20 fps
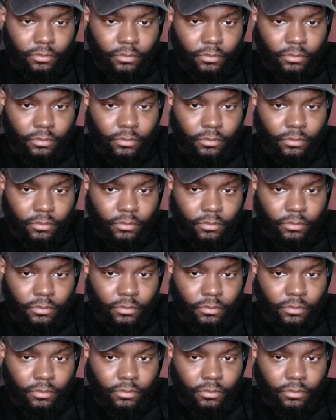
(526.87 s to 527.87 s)

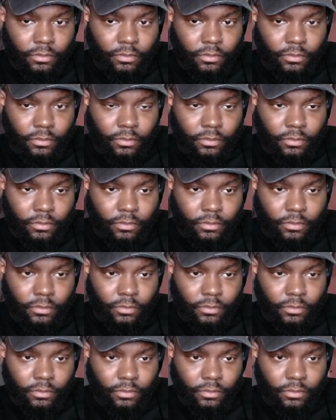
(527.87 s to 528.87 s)

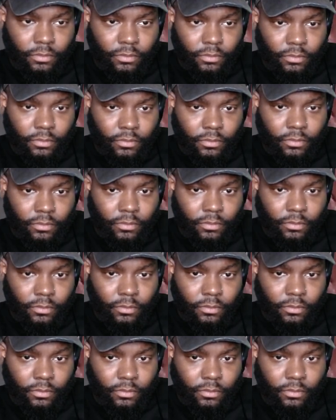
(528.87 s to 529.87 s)

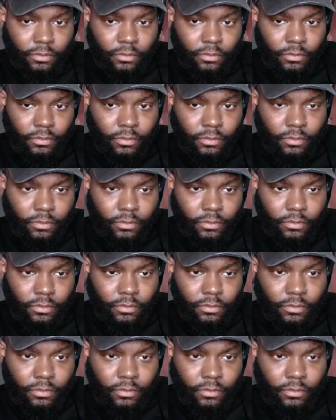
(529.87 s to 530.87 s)

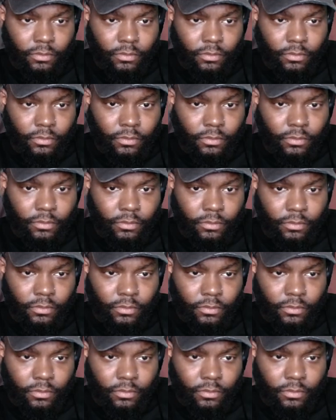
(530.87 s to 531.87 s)

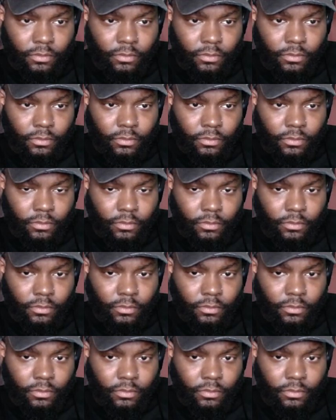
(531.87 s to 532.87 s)

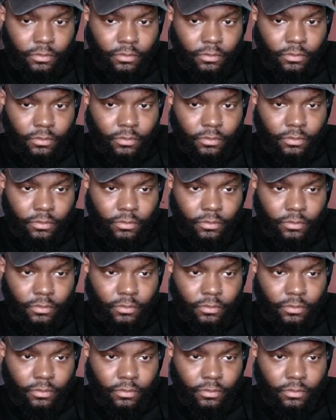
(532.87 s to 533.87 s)

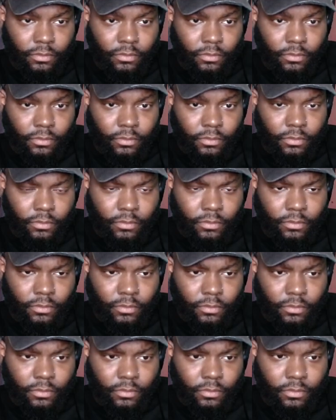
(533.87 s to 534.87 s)
No words are spoken by the person on screen.